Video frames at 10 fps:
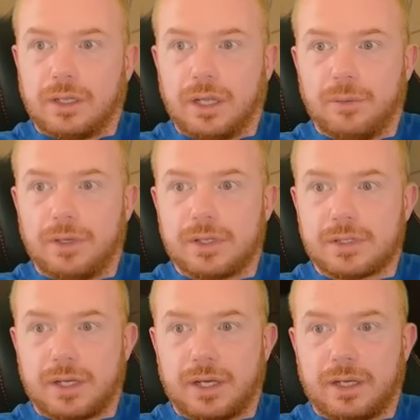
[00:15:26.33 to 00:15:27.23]
It
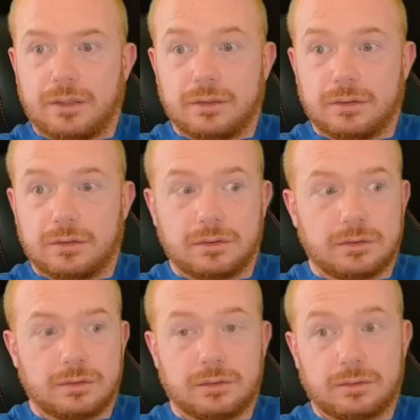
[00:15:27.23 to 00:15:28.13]
was, uh,
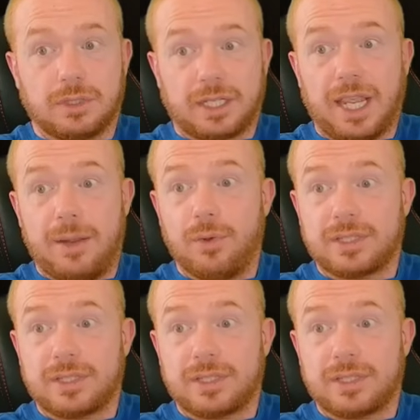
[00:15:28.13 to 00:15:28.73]
the game